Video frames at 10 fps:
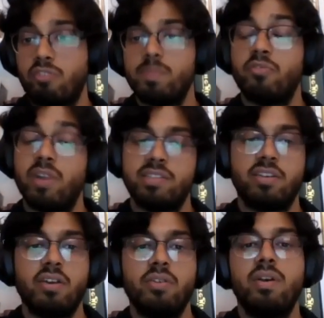ready to
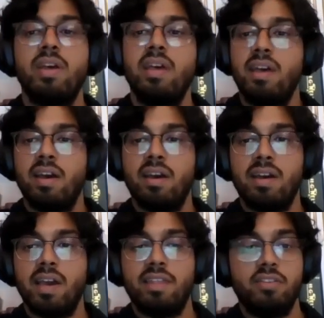go,
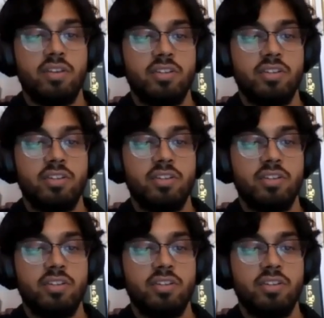and then you can